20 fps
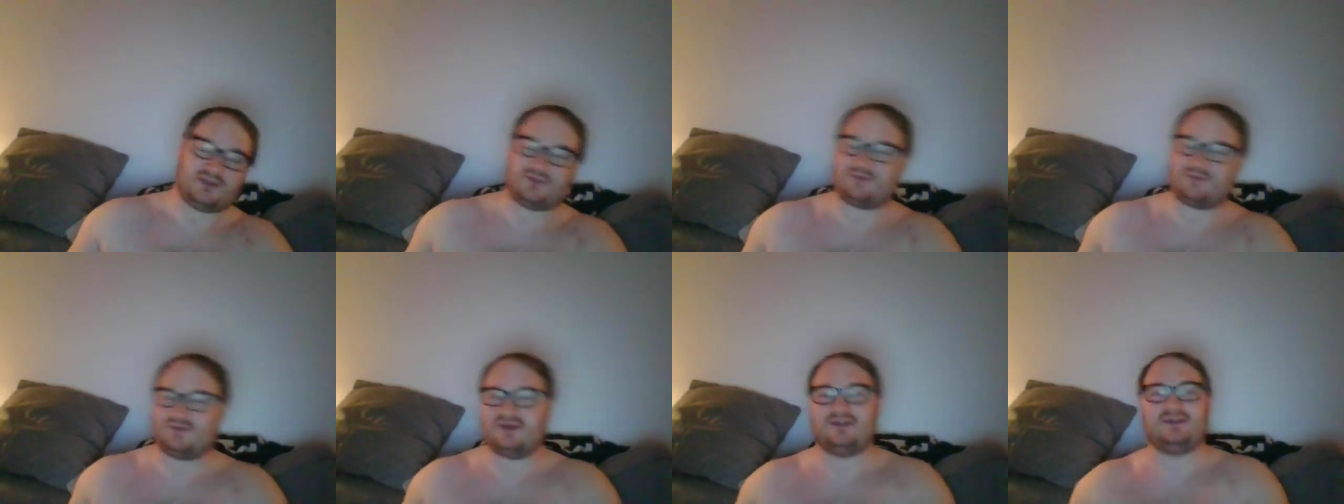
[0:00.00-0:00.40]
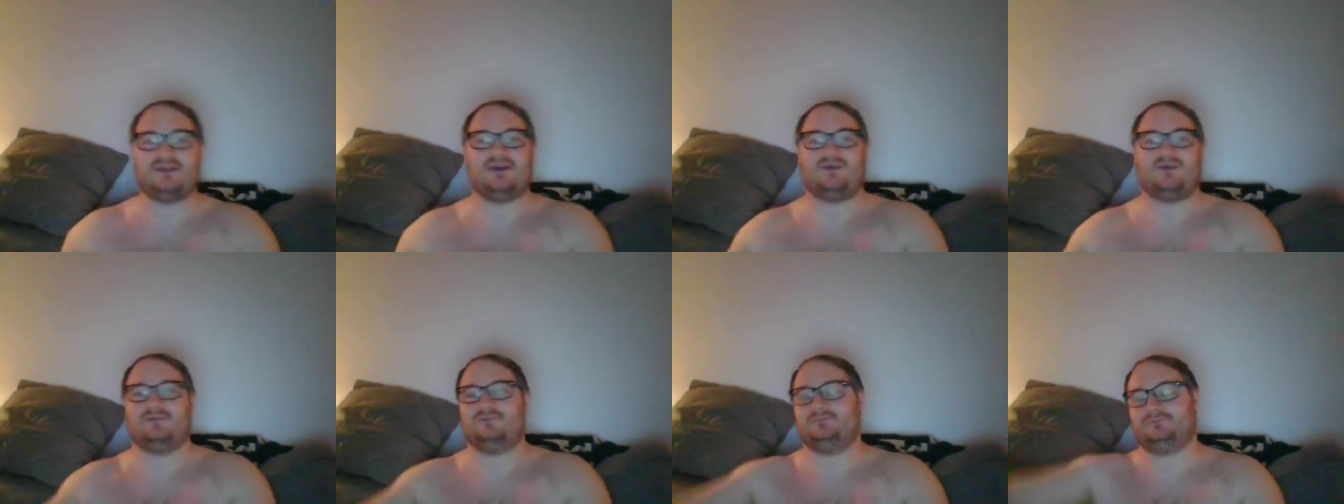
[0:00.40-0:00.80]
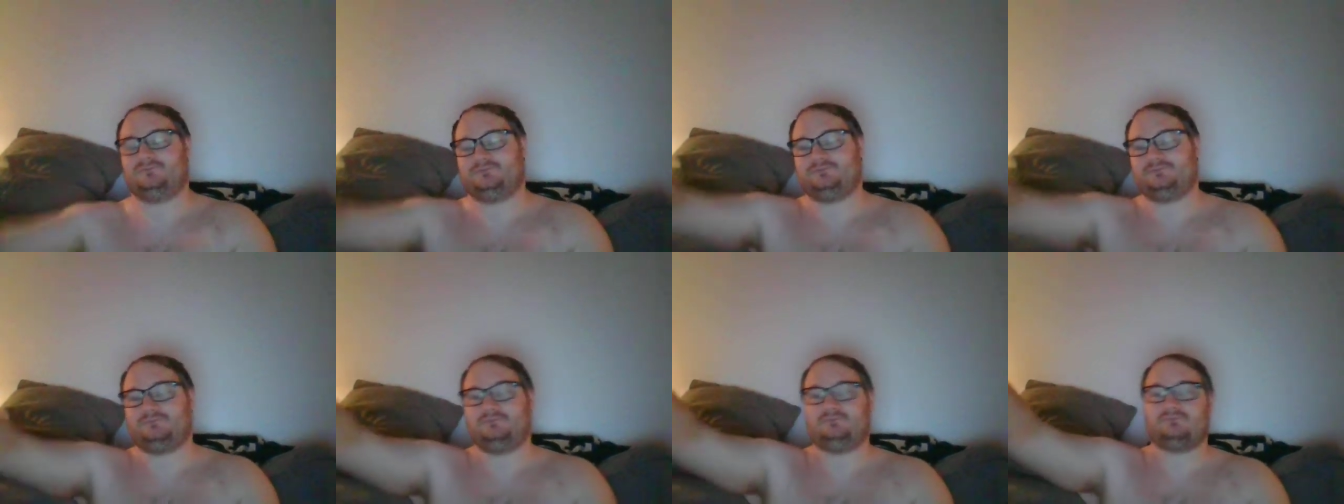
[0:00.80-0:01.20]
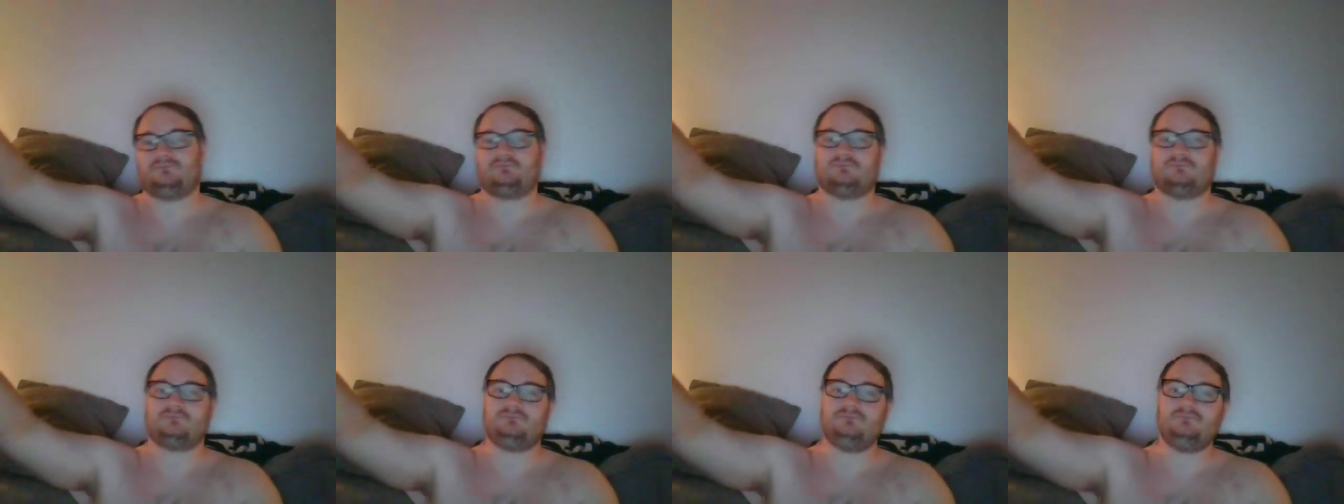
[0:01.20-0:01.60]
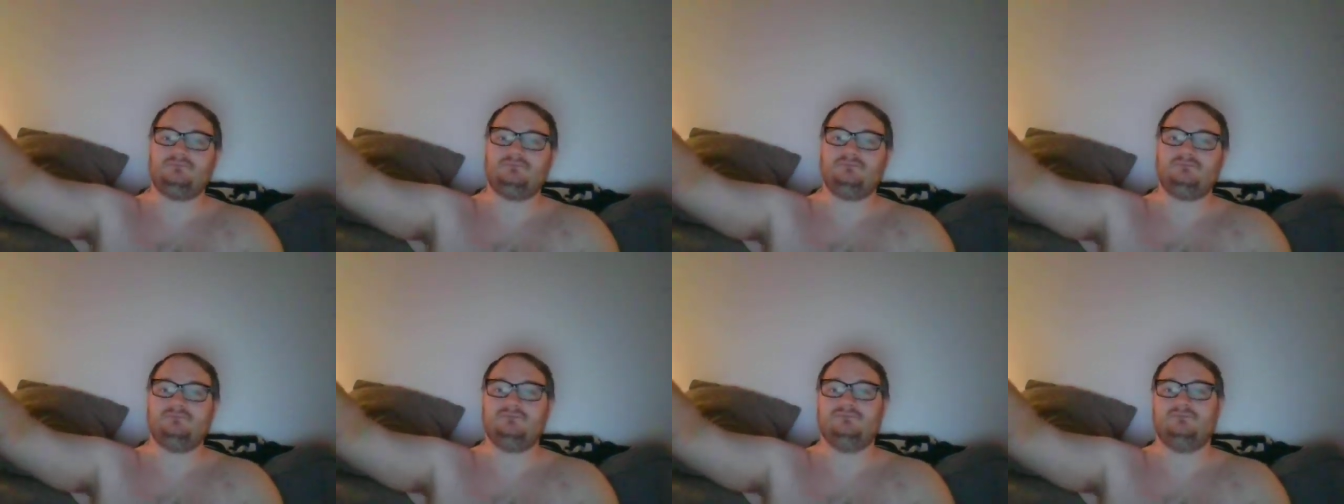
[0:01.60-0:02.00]
Let's find
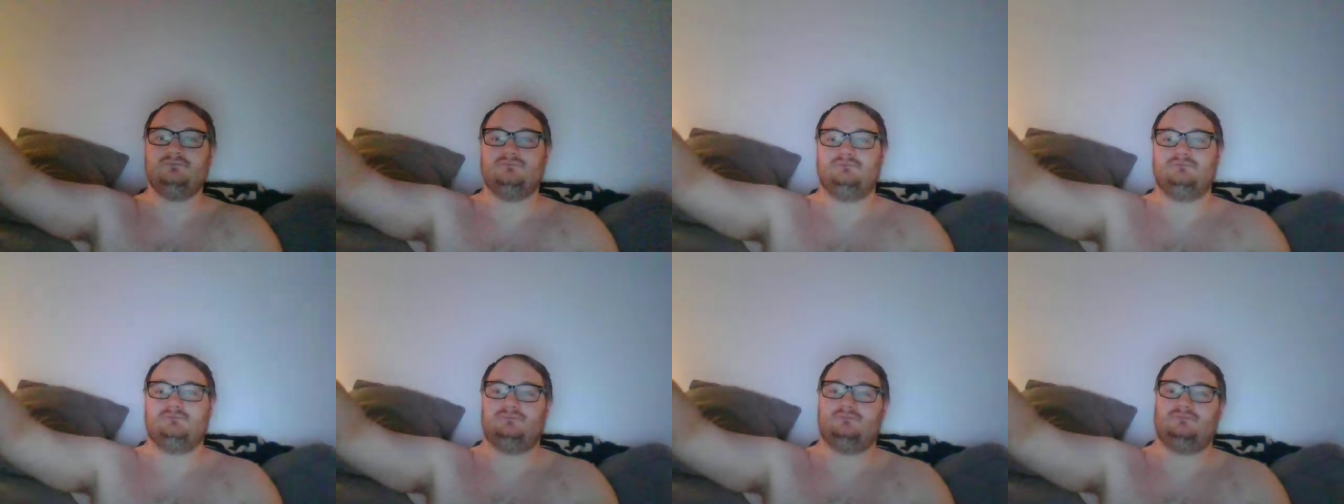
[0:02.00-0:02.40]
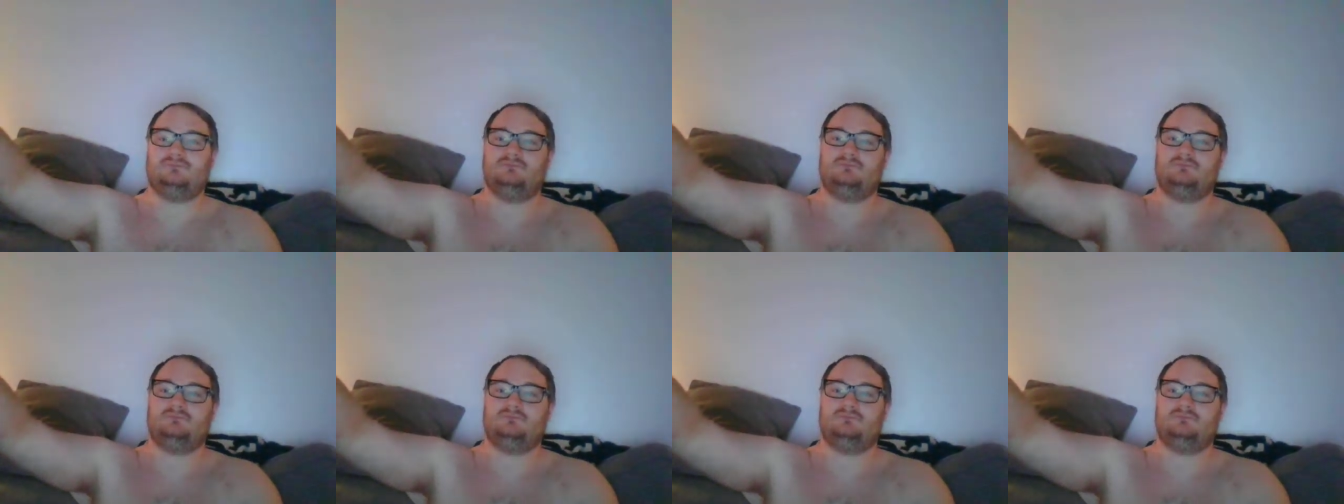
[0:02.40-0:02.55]
out.